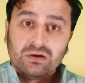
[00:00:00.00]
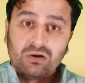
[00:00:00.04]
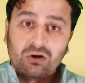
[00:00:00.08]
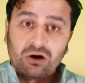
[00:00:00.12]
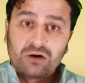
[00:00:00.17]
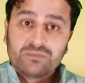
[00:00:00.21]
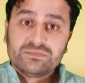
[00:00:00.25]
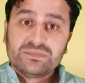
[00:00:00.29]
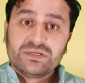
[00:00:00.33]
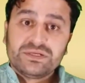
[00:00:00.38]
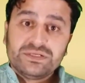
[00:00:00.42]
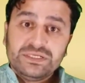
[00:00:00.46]

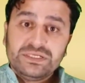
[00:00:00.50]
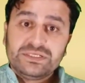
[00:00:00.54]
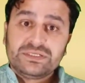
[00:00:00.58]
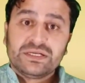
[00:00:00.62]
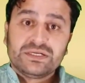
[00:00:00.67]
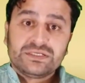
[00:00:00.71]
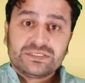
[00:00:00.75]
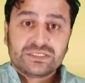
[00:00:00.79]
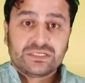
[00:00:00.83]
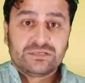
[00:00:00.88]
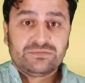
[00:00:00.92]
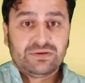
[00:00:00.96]
of the
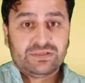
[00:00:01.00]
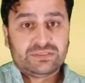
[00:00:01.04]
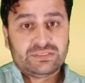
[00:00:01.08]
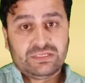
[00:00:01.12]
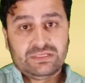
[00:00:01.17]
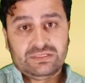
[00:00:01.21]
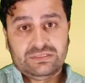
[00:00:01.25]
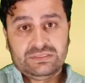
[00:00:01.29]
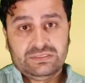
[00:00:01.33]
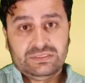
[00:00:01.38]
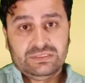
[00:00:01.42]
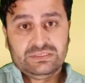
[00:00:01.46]
detention
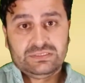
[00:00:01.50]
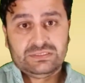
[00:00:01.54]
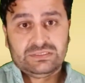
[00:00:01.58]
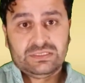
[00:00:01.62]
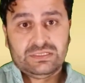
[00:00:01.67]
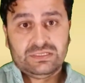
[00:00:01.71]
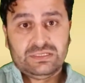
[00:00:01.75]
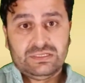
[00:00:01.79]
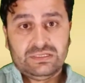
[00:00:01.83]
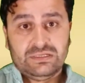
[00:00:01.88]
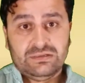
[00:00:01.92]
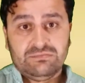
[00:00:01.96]
facilities.
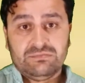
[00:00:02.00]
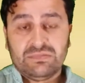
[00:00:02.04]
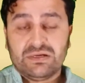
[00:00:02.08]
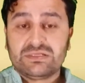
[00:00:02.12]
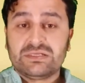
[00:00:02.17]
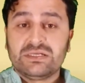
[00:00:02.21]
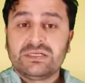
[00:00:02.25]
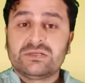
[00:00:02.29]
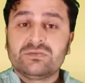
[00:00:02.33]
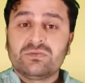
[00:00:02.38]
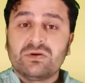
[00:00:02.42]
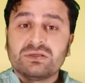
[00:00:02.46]
But
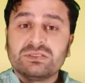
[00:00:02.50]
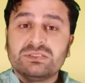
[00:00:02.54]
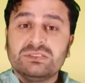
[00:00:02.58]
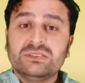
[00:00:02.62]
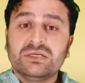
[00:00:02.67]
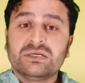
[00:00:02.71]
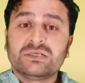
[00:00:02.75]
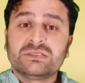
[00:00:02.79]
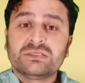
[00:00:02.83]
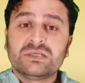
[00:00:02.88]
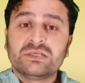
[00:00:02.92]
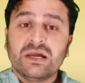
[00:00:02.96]
it was
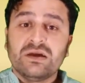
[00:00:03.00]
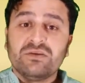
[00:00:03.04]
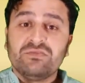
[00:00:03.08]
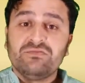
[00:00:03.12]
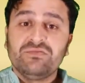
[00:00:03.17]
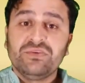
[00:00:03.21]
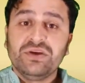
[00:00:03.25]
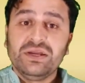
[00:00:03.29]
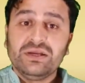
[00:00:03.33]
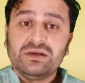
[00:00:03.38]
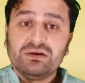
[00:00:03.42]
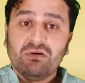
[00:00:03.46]
just a
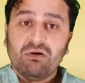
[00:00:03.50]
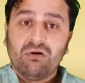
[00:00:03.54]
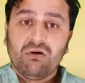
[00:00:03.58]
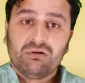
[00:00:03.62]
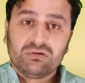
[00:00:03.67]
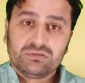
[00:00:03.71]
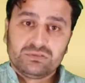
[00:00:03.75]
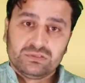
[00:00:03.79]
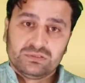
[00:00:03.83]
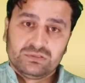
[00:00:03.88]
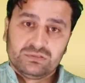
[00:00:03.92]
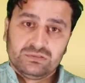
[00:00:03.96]
fake
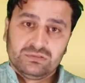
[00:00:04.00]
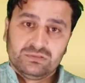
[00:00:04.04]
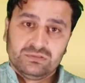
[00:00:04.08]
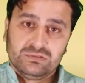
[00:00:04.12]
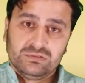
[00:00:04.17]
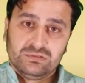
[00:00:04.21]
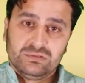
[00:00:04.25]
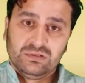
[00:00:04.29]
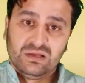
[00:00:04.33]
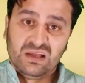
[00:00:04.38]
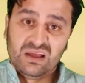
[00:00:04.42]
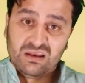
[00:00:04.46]
order,
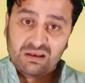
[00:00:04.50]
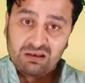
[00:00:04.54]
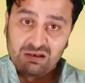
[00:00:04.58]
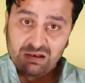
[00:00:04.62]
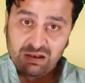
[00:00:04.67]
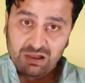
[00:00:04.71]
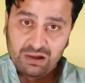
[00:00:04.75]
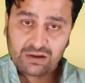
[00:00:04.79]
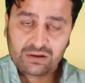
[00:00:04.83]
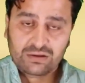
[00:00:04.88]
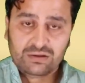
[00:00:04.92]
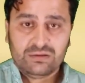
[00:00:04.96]
a
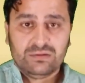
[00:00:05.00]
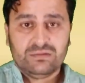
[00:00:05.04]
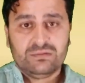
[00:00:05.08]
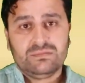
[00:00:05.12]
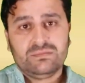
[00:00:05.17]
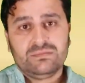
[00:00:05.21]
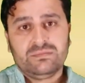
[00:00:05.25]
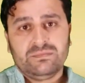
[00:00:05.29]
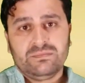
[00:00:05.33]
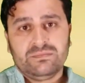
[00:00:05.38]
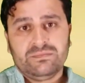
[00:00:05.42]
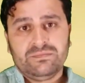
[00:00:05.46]
lie.
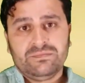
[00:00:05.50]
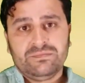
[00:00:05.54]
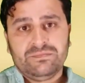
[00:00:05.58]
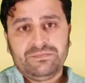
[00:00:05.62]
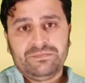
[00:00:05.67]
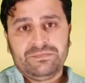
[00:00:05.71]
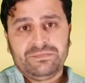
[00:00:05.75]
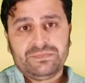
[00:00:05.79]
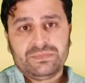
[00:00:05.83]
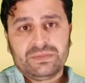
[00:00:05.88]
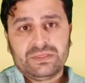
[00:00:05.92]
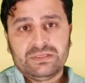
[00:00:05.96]

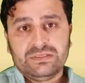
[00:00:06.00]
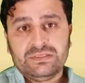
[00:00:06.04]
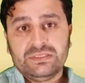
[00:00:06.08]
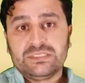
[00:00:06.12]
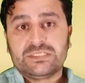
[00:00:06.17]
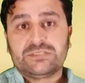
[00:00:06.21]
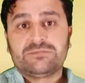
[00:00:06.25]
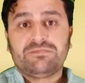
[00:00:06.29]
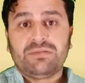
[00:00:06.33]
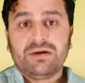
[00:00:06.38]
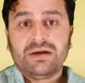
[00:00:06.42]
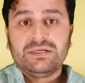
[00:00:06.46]

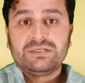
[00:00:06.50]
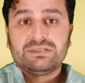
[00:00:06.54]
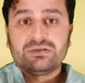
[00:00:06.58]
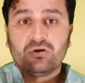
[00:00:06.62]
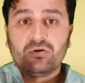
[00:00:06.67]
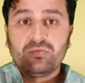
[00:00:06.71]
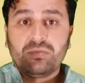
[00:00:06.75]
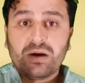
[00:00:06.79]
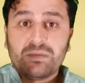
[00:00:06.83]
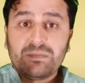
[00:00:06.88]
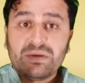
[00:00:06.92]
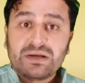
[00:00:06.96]
Despite
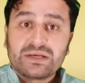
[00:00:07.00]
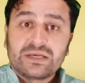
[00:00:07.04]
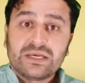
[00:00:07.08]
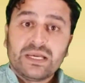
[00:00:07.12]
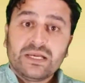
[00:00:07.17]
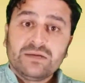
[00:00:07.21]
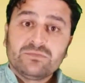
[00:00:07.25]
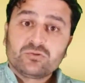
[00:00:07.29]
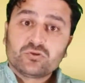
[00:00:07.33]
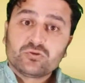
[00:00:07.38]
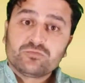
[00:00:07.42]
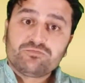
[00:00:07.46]
Obama
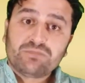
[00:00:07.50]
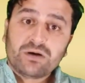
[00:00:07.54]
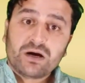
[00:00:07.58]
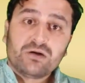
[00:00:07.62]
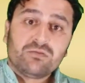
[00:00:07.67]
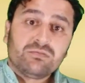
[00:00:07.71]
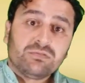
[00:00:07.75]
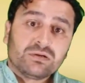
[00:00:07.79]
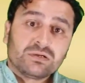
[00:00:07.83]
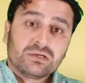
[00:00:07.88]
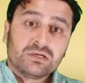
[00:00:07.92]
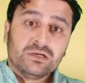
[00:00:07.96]
came to
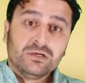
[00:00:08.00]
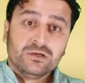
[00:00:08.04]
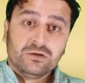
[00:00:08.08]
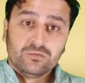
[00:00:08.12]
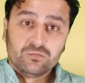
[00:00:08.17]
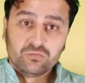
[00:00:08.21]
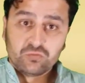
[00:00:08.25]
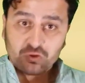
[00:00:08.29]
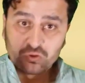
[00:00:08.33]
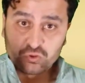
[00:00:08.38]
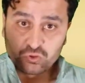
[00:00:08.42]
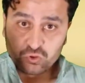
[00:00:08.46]
power
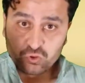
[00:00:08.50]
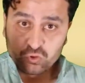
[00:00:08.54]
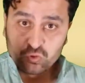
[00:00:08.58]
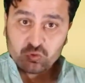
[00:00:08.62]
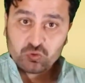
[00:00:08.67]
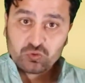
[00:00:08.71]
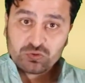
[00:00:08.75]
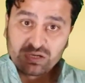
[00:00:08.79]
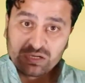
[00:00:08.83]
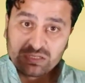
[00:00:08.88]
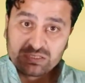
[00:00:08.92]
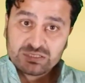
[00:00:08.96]
for
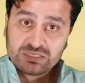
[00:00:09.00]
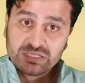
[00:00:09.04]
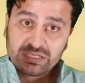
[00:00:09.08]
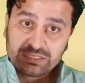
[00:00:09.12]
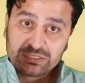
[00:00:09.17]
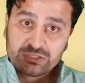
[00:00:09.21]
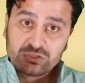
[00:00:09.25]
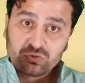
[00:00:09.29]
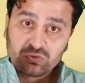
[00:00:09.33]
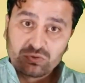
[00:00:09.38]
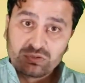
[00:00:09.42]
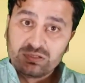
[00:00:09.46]
2
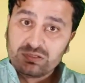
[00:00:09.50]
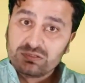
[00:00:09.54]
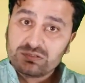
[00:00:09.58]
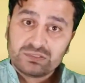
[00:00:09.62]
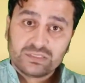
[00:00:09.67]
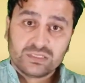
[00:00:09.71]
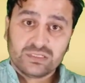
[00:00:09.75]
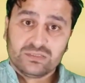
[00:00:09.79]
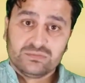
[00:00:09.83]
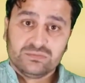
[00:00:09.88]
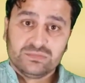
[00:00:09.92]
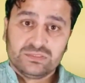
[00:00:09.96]
consecutive
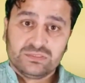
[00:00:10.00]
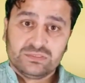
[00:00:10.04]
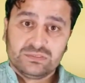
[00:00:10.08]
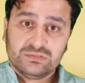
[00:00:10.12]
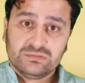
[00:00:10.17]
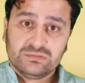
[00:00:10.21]
terms,